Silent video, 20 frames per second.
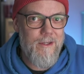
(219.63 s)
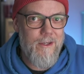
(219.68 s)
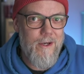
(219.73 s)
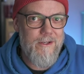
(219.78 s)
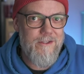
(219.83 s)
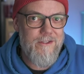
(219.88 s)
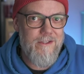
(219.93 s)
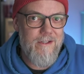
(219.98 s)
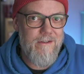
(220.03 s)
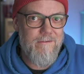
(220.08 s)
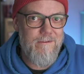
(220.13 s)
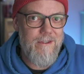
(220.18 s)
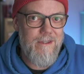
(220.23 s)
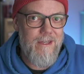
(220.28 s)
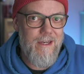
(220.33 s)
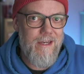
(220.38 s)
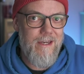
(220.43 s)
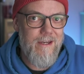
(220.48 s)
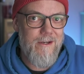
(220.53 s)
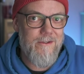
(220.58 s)
loss and
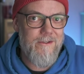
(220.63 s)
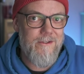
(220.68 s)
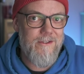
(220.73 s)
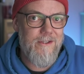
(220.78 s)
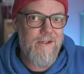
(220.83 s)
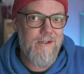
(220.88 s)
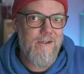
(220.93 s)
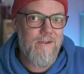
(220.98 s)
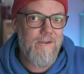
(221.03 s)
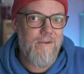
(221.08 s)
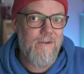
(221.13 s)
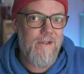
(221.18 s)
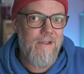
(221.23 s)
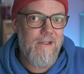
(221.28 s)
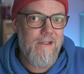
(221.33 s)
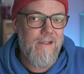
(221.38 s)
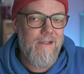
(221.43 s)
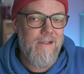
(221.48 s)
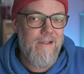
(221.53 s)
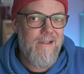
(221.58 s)
everything else. So
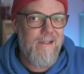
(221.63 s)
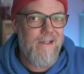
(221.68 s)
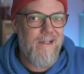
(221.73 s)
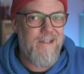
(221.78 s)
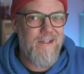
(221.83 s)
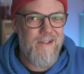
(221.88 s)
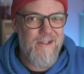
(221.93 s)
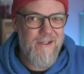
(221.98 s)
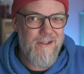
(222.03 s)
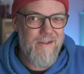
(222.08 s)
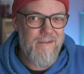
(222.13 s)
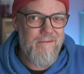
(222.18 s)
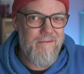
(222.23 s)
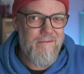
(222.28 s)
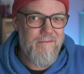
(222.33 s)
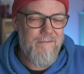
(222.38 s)
I don't know.